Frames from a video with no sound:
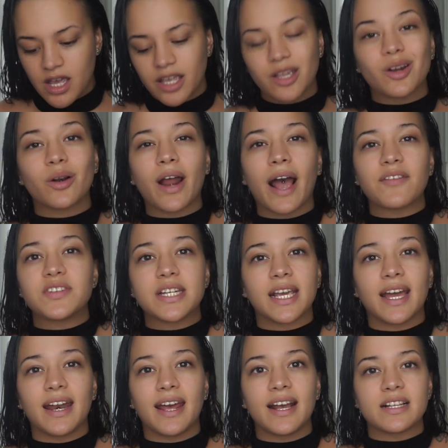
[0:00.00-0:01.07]
You don't have to
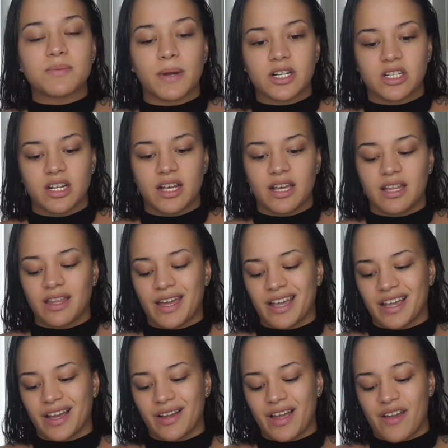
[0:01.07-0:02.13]
get it, especially
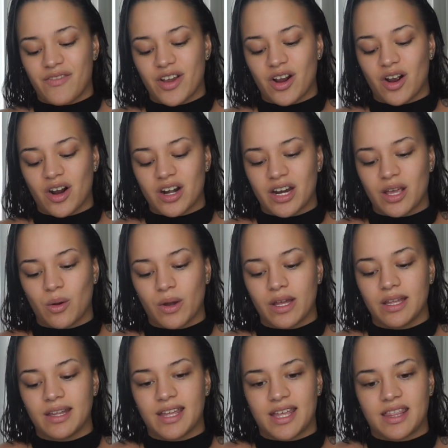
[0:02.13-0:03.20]
like if you're already
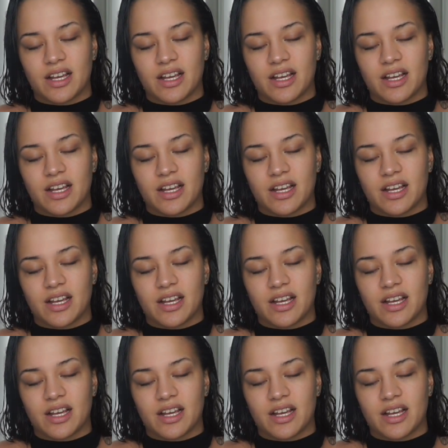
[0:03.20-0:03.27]
oily.